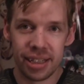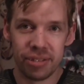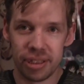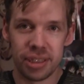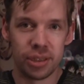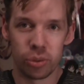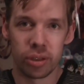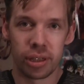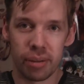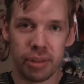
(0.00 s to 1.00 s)
what's this
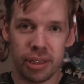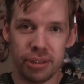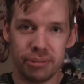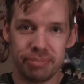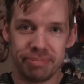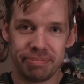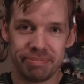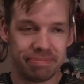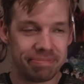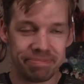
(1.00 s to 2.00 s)
world coming to?
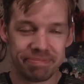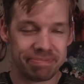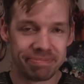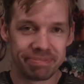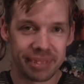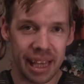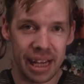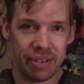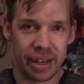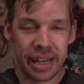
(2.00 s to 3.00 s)

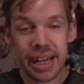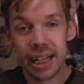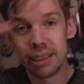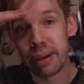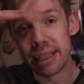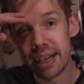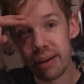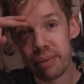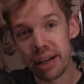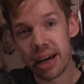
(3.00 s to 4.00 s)
Anyway, Jamatha
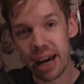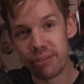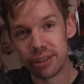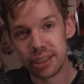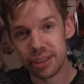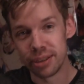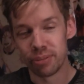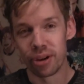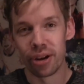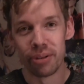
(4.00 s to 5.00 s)
Namina, I will see you
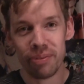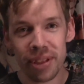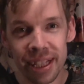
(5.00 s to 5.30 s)
tomorrow.